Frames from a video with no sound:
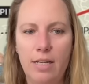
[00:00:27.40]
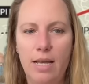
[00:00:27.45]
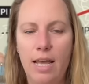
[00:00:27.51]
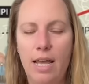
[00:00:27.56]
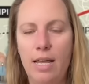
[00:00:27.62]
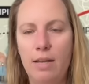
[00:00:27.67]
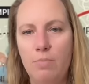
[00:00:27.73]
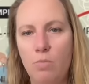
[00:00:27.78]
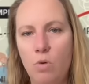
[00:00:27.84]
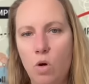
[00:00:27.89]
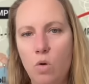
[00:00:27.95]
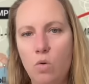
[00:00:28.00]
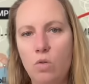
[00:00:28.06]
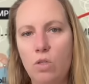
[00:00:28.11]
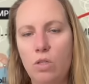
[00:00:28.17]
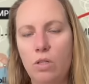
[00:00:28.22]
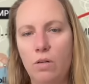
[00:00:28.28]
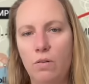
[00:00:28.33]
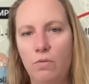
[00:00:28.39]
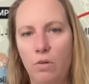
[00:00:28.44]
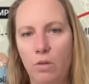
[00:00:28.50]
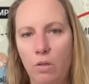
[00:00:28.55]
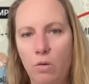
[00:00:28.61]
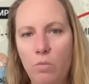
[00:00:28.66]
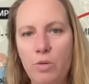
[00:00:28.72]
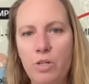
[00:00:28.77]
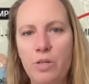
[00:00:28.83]
and most
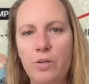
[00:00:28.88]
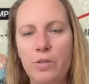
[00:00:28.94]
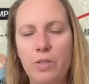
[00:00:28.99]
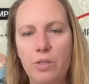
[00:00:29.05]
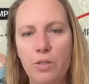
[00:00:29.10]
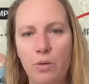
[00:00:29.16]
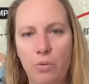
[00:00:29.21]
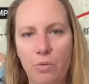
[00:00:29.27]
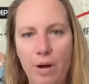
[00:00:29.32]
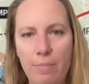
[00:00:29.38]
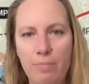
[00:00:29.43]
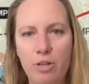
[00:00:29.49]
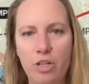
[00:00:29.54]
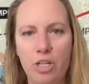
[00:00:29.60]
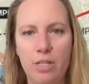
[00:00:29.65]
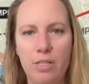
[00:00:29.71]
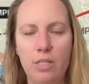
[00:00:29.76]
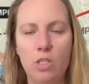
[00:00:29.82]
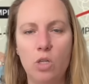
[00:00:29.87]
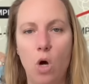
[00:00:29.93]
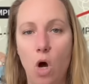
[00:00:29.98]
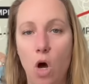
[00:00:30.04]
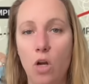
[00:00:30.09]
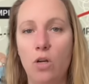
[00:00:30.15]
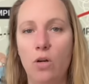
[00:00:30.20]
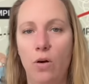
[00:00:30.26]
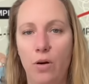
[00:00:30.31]
voluminous eruptions
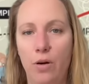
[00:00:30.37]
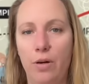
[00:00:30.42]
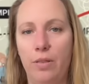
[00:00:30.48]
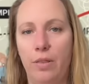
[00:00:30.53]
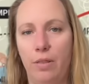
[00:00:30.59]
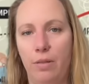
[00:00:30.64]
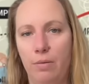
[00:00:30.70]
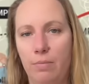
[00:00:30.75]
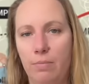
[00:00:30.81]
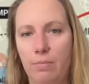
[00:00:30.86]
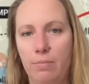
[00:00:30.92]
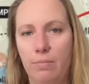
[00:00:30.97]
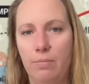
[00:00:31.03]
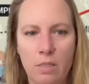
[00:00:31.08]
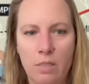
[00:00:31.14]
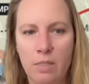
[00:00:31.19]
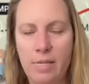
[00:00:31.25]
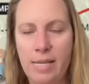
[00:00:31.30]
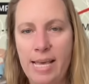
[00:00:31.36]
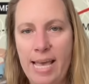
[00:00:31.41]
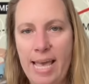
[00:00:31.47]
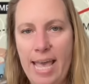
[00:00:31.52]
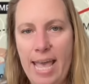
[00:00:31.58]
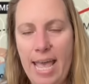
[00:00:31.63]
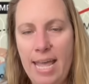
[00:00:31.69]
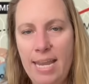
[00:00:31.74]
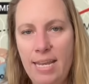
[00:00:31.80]
on Earth.
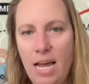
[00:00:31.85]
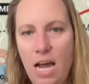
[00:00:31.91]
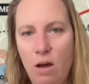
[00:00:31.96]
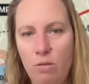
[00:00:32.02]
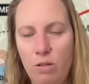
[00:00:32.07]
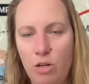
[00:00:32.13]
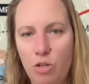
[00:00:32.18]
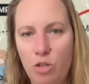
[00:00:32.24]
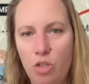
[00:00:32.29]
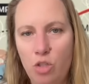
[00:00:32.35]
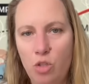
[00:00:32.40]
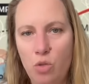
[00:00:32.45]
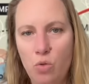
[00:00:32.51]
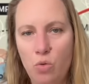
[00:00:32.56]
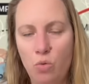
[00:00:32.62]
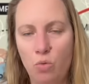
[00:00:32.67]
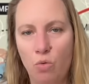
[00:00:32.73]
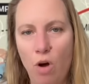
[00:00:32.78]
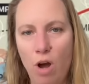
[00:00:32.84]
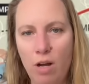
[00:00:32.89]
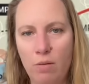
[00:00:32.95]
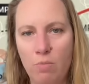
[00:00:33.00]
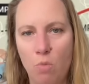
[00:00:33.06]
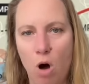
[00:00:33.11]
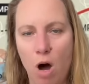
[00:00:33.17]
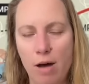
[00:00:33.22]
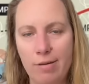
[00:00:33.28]
And now there's new
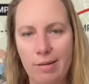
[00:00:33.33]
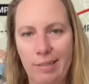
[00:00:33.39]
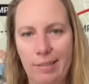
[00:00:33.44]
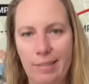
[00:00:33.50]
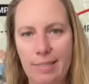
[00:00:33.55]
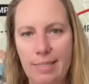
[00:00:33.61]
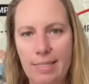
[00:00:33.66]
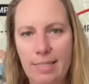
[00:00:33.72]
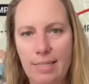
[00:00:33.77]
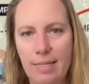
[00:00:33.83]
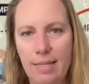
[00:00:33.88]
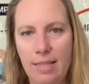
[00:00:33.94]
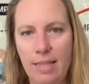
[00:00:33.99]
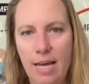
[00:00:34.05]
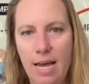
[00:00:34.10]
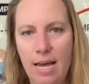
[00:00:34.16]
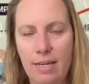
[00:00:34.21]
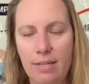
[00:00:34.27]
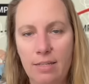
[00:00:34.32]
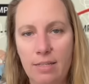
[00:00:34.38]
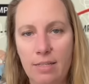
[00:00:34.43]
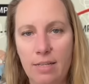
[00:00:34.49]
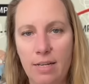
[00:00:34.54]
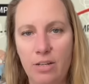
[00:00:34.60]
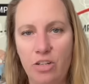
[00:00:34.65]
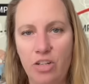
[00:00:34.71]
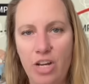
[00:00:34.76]
rock models that
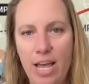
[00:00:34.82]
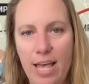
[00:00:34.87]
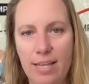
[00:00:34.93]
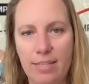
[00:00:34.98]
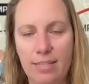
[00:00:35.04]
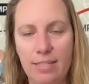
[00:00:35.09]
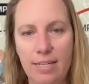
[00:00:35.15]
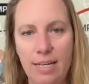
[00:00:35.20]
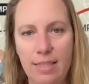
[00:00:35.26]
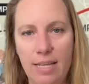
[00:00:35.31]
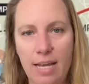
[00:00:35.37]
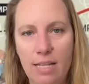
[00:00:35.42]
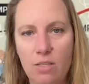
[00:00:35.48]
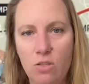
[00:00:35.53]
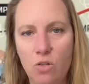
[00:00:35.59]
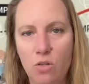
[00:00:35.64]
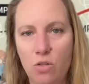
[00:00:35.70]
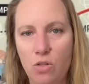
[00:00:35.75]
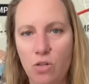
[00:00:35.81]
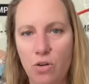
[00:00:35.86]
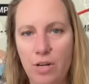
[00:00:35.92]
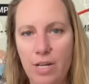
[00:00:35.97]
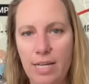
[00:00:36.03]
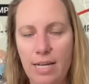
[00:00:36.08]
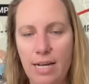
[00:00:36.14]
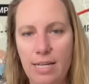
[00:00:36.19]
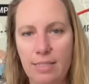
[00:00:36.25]
suggest, and that's
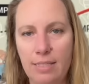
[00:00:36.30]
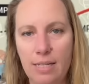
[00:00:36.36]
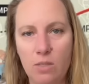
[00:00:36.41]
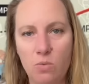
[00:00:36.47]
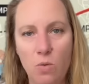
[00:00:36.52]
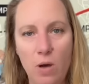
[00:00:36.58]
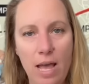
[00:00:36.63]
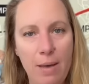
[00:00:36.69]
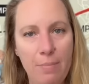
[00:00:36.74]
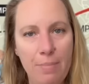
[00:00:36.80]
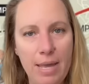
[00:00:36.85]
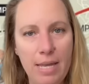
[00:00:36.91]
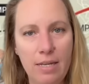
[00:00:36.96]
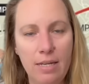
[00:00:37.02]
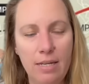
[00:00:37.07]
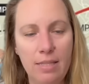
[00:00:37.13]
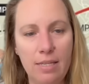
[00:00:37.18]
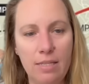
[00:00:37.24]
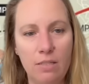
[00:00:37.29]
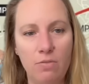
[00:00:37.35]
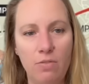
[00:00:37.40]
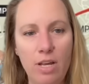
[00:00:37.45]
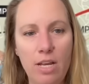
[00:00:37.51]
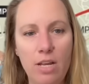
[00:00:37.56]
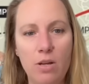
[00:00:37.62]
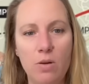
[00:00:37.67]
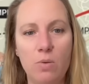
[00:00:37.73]
concerning, guys, that's why I'm making this
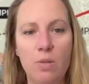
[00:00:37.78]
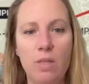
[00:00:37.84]
video,